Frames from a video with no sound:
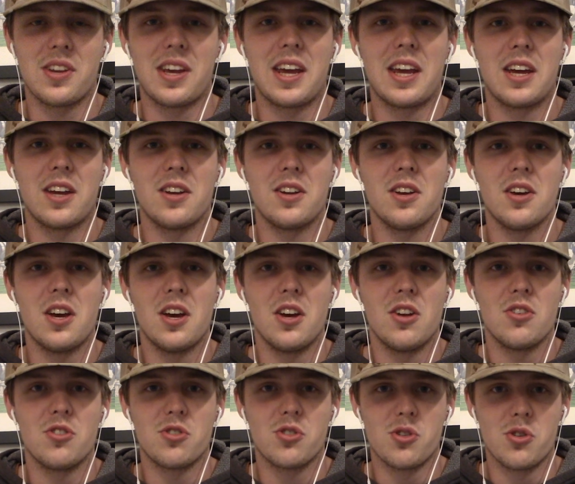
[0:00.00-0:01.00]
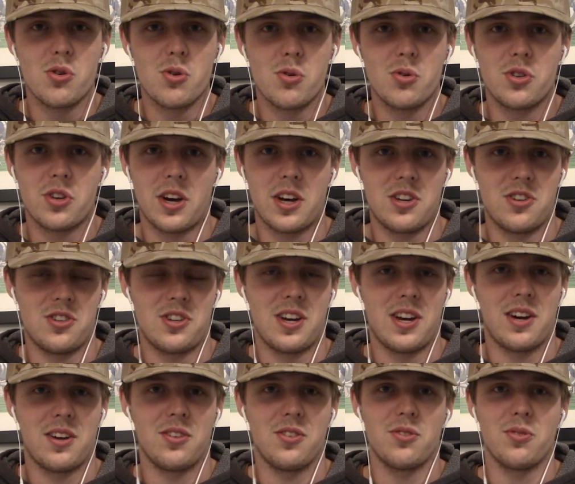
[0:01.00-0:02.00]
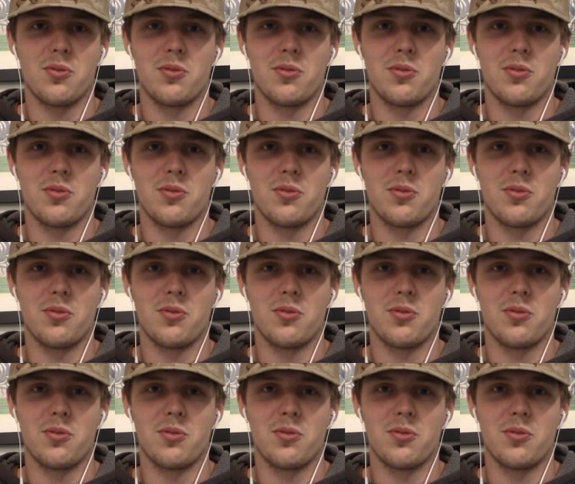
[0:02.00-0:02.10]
and 2 touchdowns,